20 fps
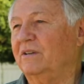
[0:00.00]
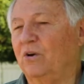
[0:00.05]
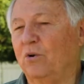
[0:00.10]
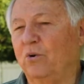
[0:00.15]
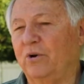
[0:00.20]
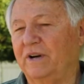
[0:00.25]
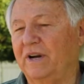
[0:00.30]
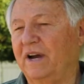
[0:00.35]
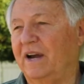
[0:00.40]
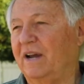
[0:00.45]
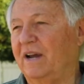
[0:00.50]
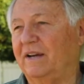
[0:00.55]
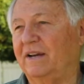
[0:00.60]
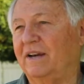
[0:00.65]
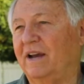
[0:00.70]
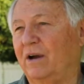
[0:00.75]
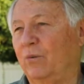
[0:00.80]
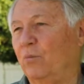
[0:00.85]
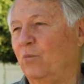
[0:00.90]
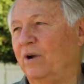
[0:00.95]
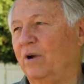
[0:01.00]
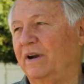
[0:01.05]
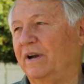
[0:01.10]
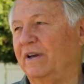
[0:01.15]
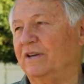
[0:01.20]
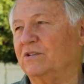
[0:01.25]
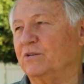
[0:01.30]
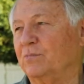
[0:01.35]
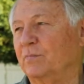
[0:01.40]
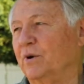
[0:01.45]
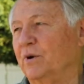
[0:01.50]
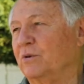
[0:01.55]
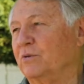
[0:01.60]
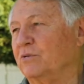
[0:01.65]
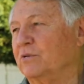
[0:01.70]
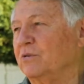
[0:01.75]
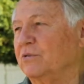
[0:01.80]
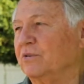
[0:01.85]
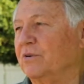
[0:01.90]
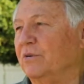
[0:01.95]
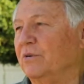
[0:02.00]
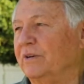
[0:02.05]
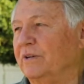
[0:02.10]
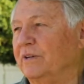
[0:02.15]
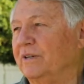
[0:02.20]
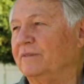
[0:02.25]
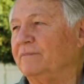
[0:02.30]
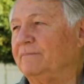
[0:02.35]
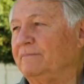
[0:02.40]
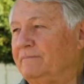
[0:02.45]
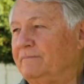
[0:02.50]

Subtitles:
going on, not what I suppose is going on.